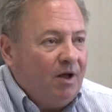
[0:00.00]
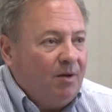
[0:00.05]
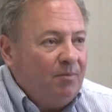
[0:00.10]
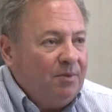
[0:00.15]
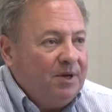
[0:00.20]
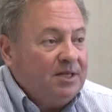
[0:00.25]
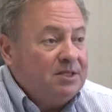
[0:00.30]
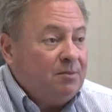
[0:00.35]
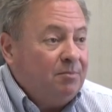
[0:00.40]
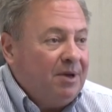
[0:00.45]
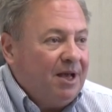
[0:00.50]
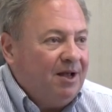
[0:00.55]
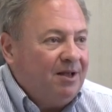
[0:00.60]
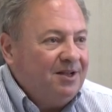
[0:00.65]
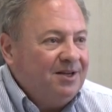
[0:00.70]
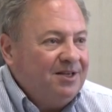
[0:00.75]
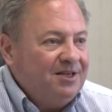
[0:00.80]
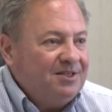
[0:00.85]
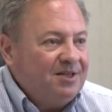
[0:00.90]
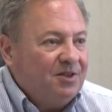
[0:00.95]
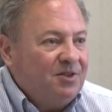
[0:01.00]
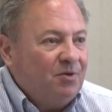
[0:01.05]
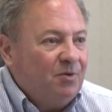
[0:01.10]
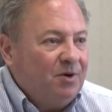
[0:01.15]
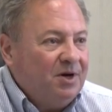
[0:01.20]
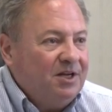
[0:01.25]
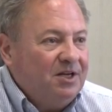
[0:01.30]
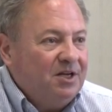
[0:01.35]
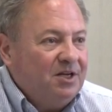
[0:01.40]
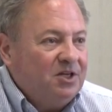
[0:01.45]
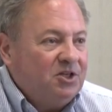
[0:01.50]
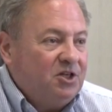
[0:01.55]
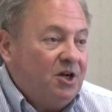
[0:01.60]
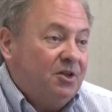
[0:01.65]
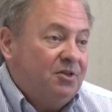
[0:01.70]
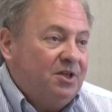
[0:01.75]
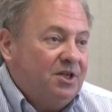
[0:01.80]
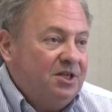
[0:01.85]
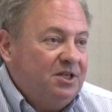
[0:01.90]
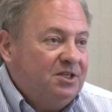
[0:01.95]
municipalities authority to shut
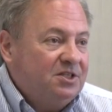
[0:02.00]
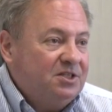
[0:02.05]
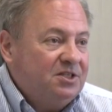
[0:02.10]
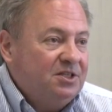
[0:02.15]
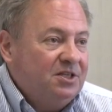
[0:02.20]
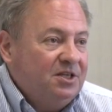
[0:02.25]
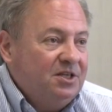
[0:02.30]
these